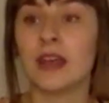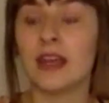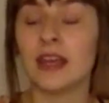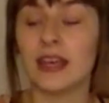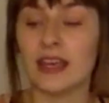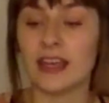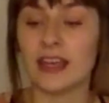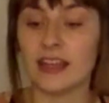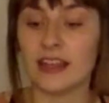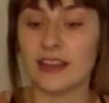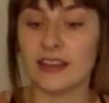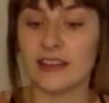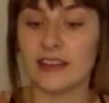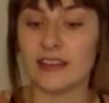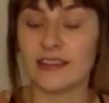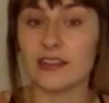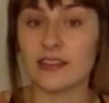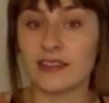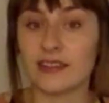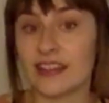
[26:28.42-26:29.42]

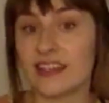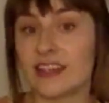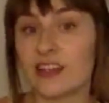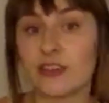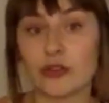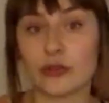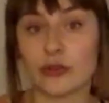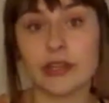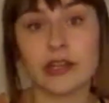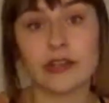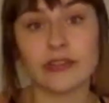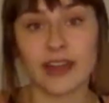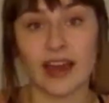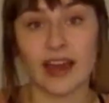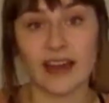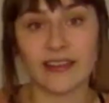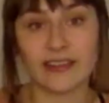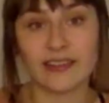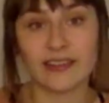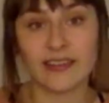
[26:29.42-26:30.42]
is getting a soil
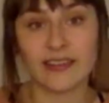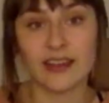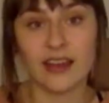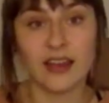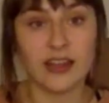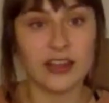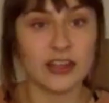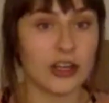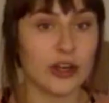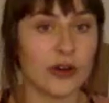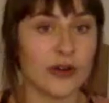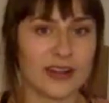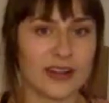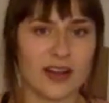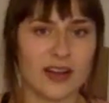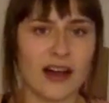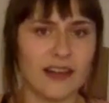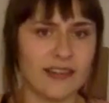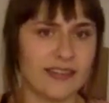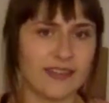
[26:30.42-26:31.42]
test. You know, it
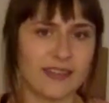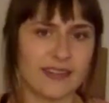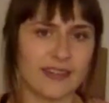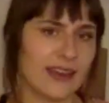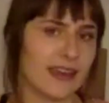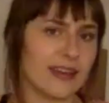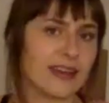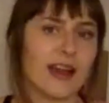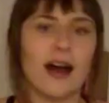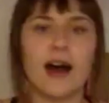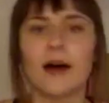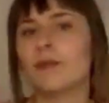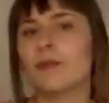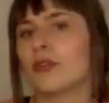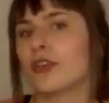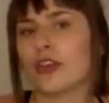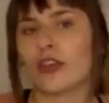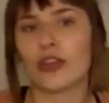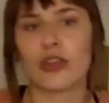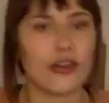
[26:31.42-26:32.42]
costs like up
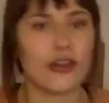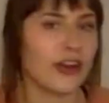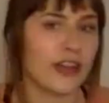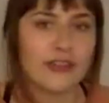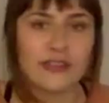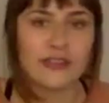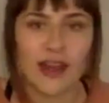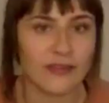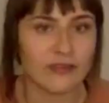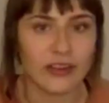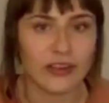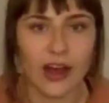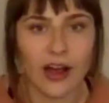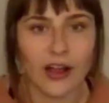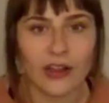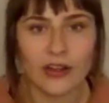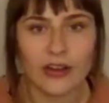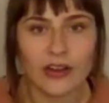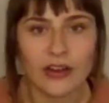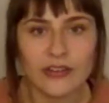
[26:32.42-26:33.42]
to
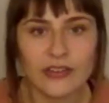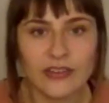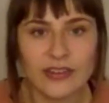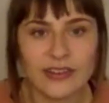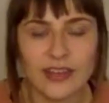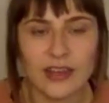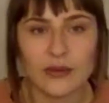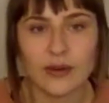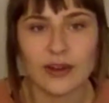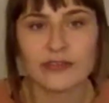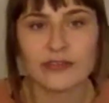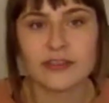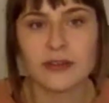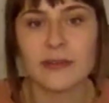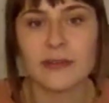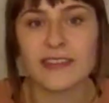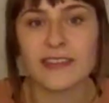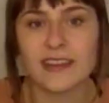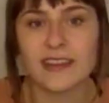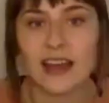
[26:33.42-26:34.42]
$35 to get one from
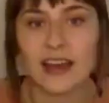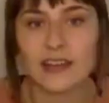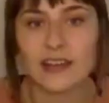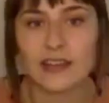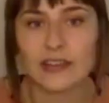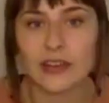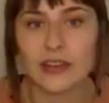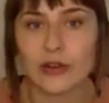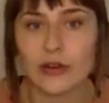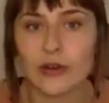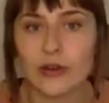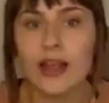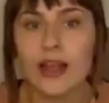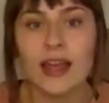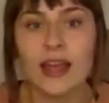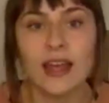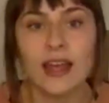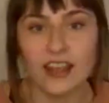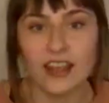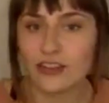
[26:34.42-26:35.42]
CSU.
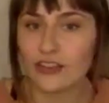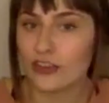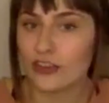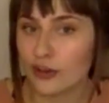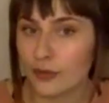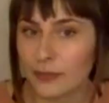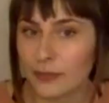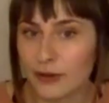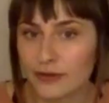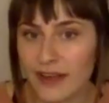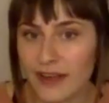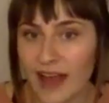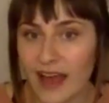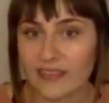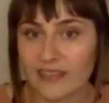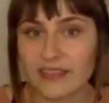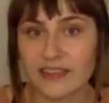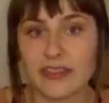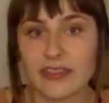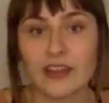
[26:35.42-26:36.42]
It's super
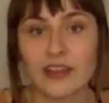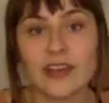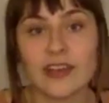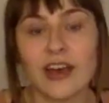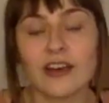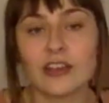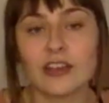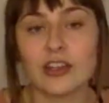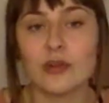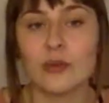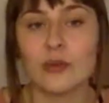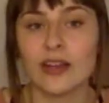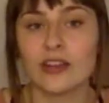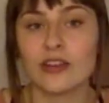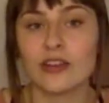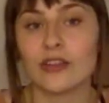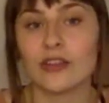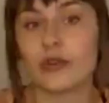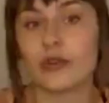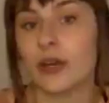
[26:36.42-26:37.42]
fast and they'll tell you what your
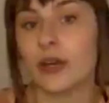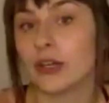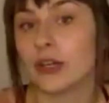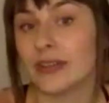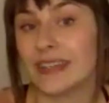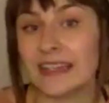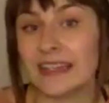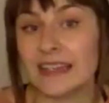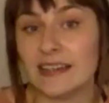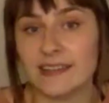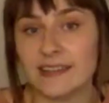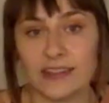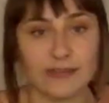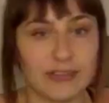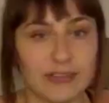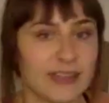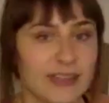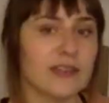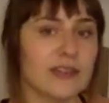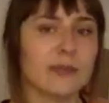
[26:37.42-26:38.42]
soil needs. If
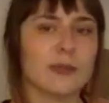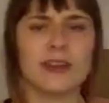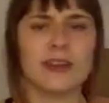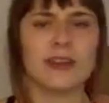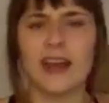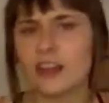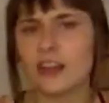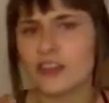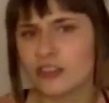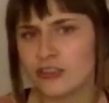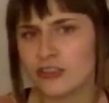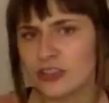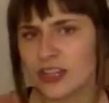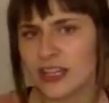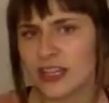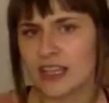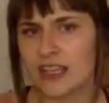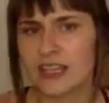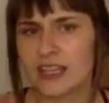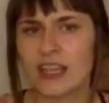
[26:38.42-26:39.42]
it needs more
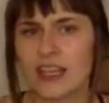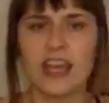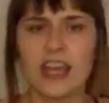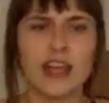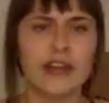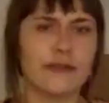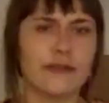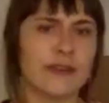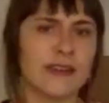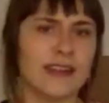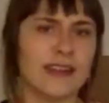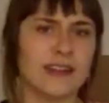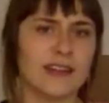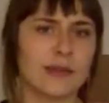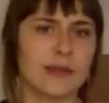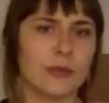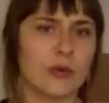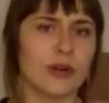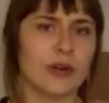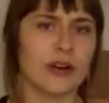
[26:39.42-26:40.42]
nitrogen, if it needs
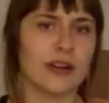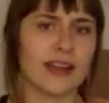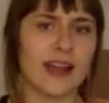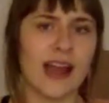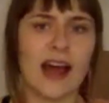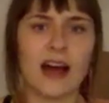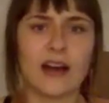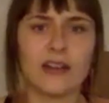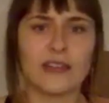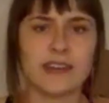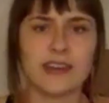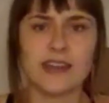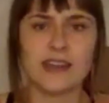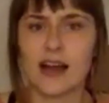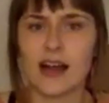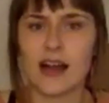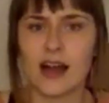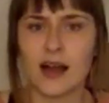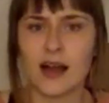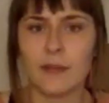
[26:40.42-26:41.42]
more
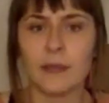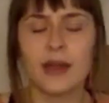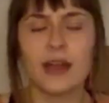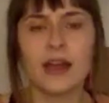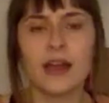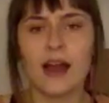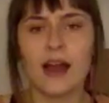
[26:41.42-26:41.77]
calcium,